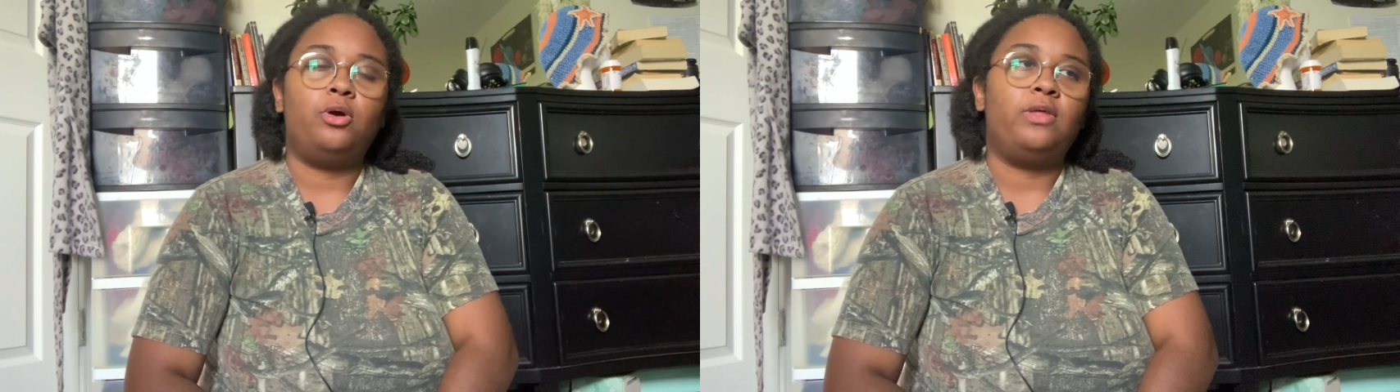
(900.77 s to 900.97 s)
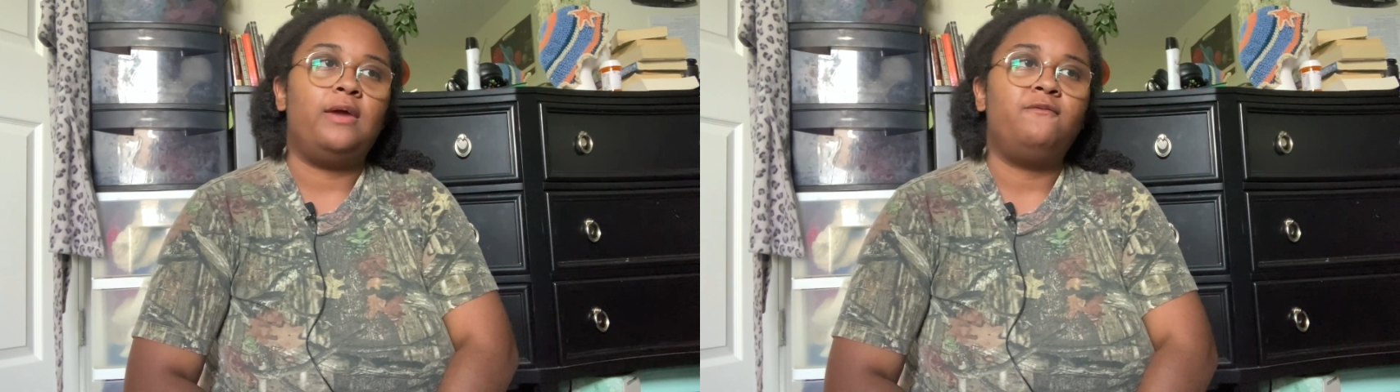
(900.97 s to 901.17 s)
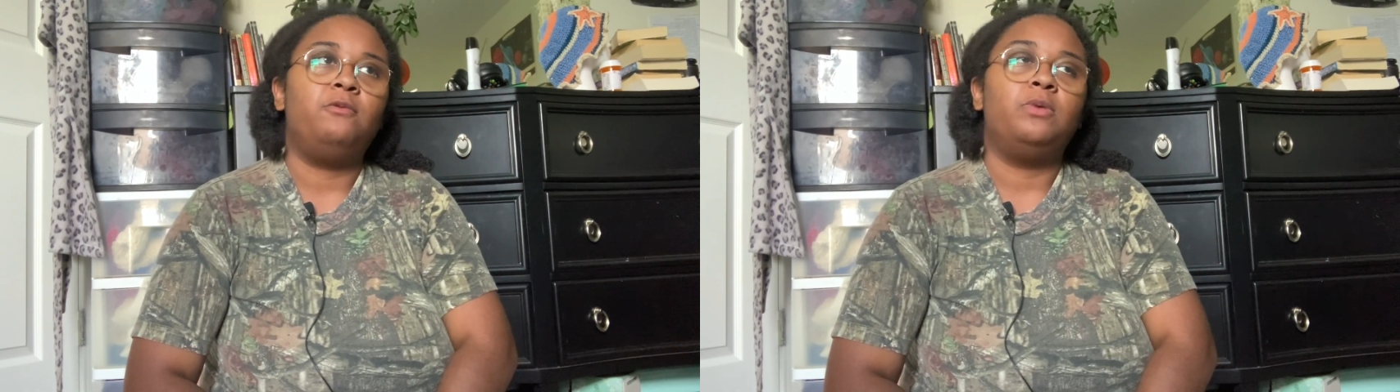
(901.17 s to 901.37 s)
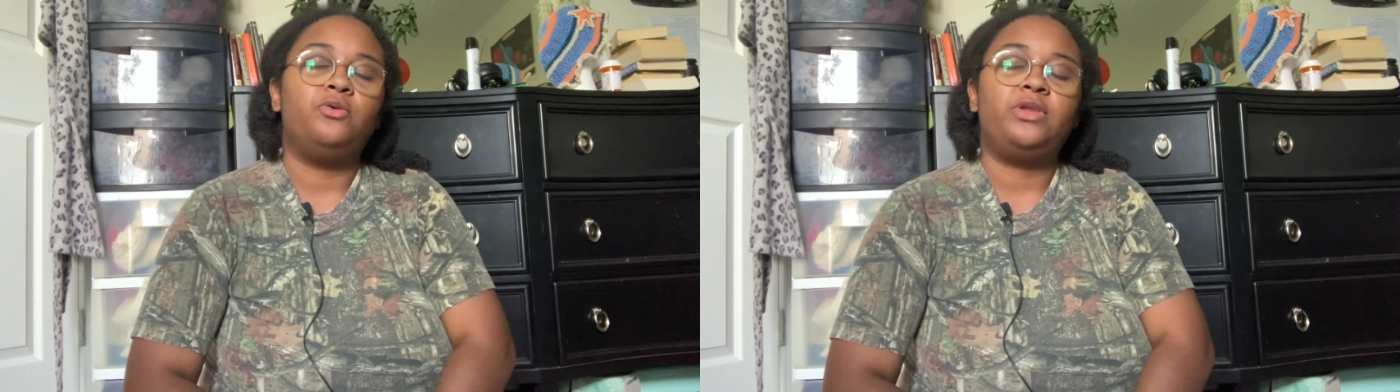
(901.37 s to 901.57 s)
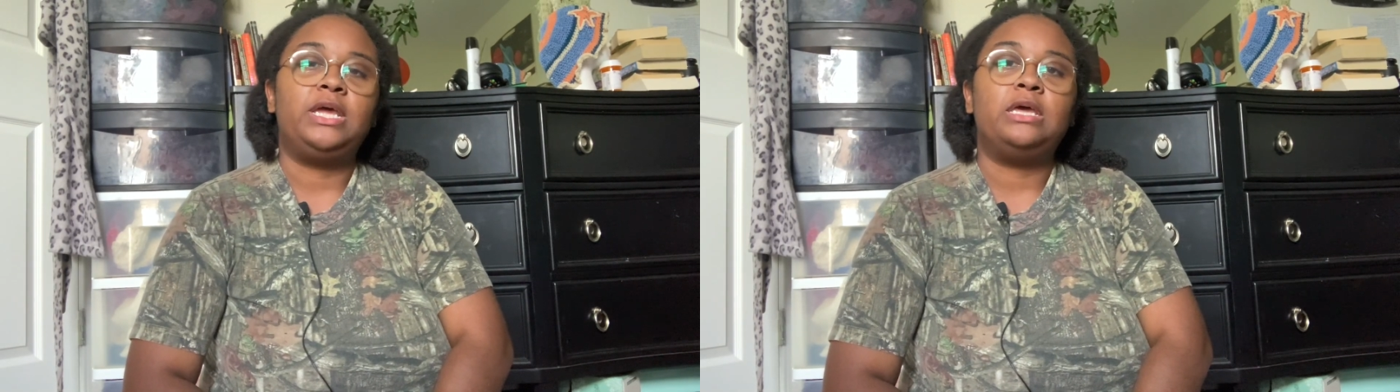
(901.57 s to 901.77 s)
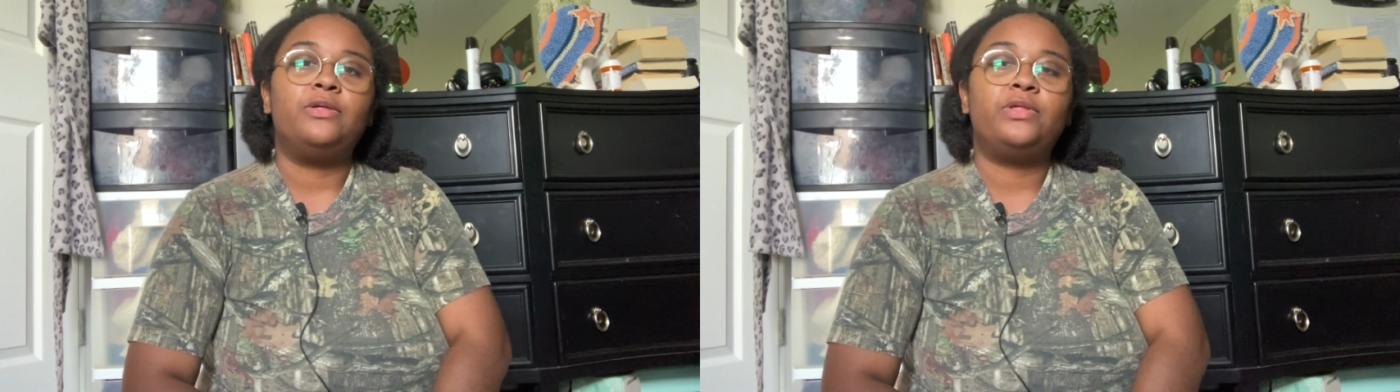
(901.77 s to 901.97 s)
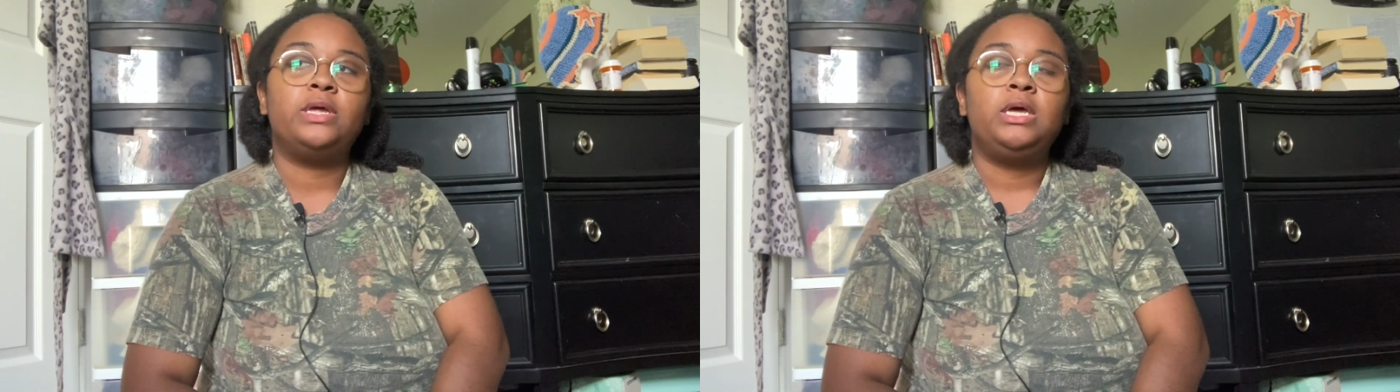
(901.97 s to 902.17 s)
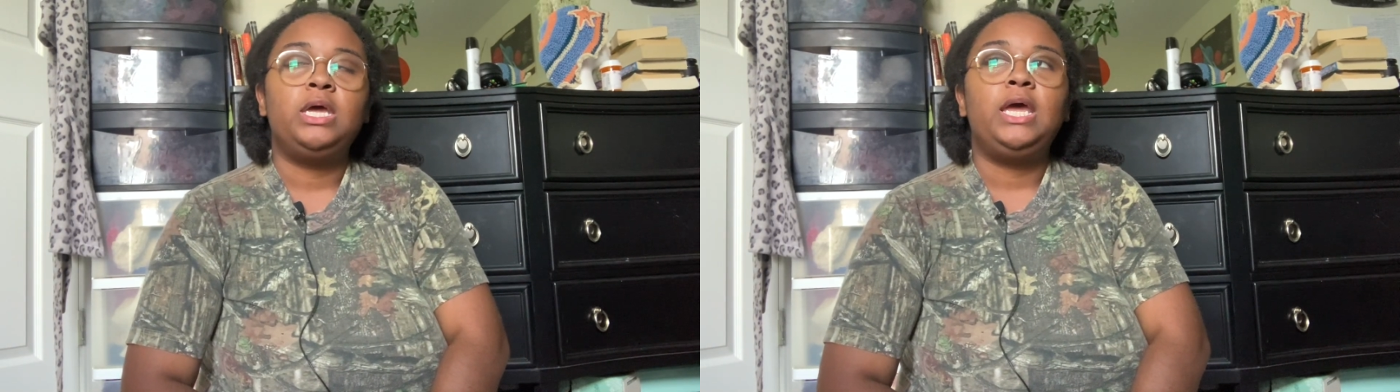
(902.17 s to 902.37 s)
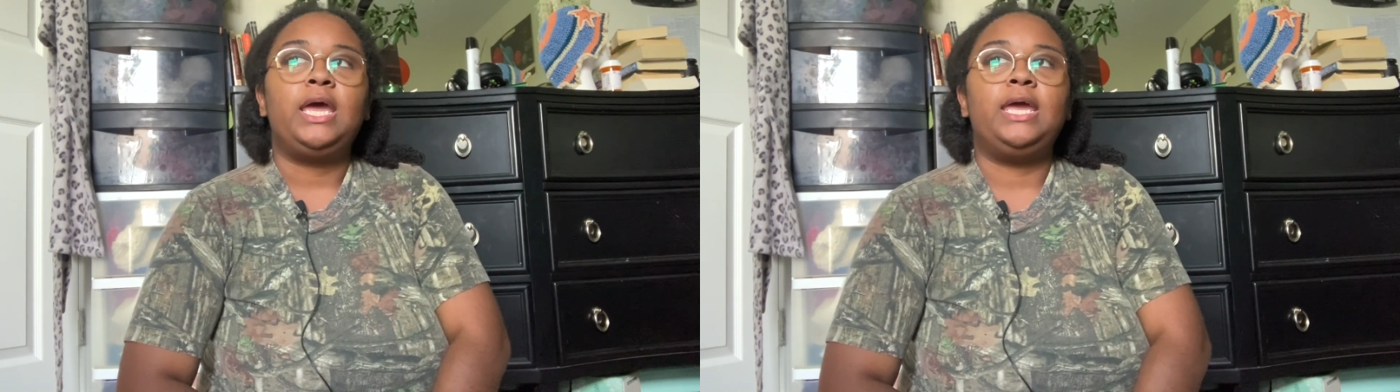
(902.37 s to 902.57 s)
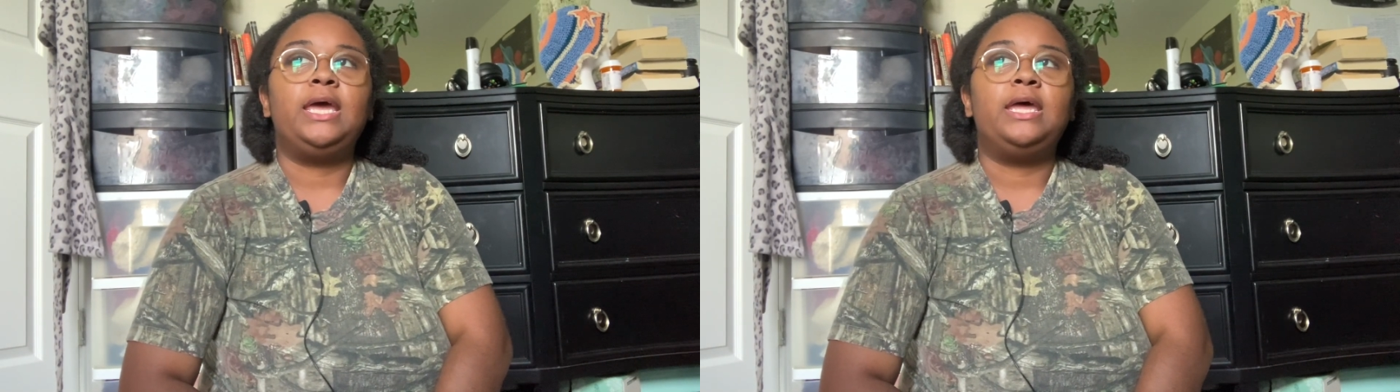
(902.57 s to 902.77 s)
or like for most days,
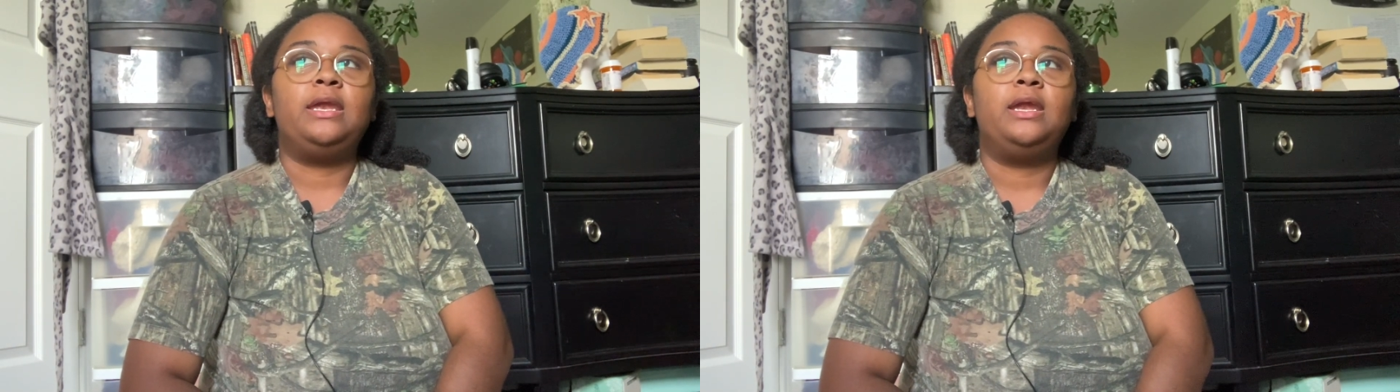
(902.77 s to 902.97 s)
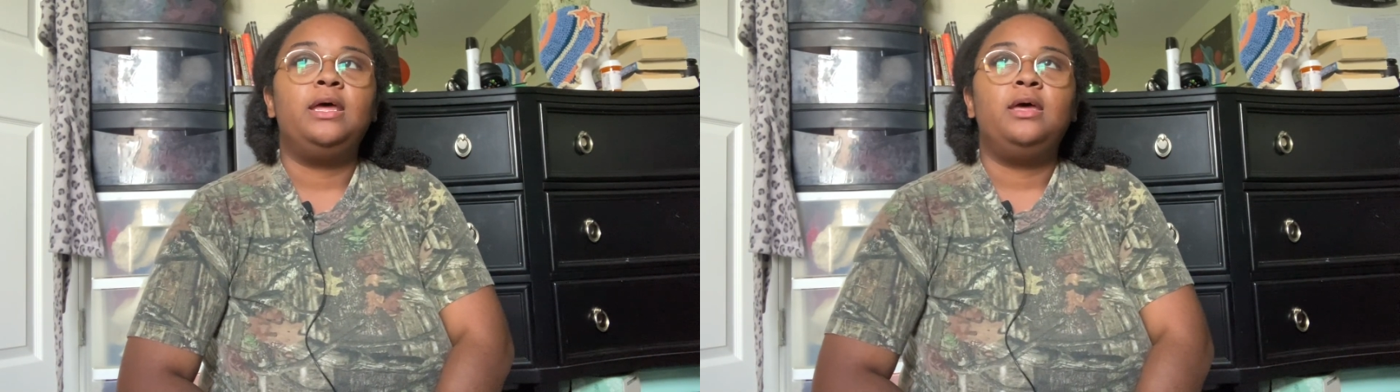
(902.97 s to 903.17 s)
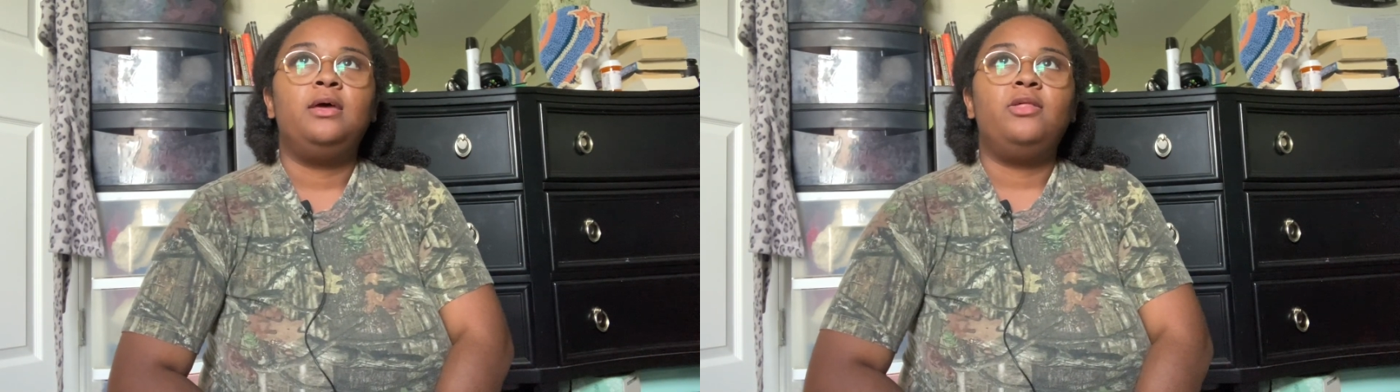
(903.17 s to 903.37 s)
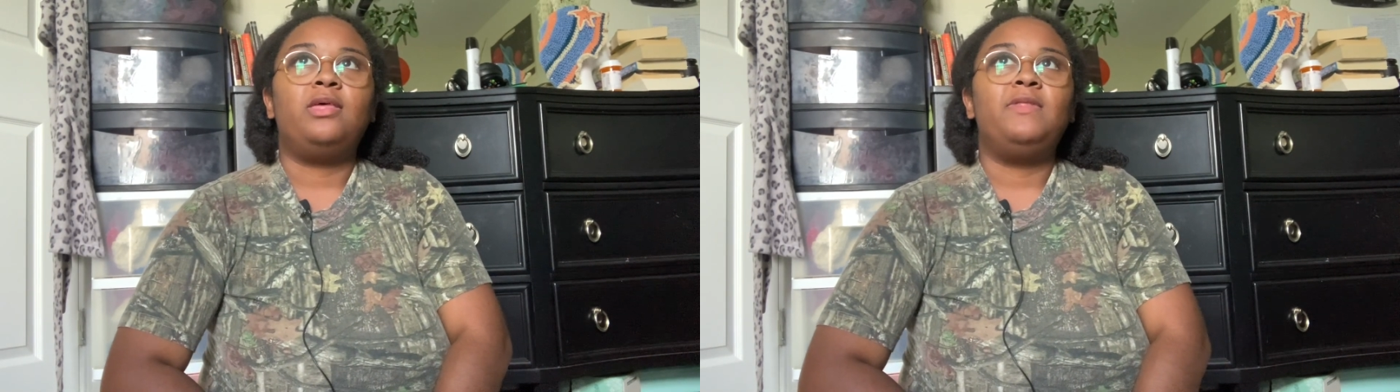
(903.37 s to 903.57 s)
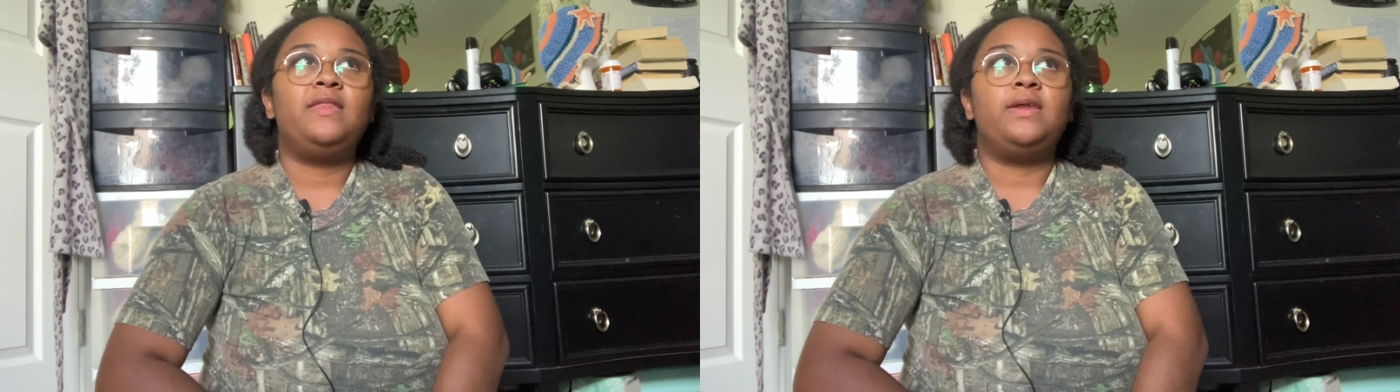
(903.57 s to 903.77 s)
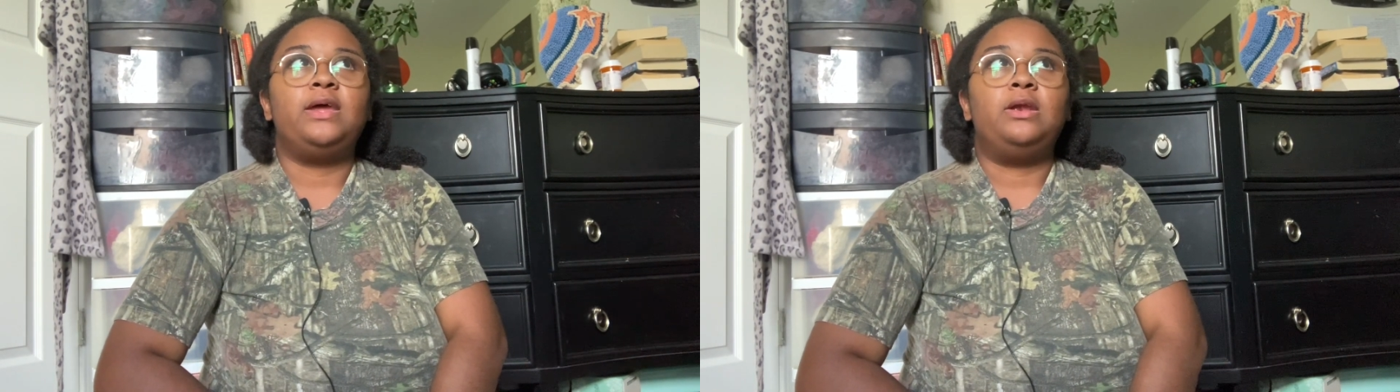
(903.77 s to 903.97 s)
and something that I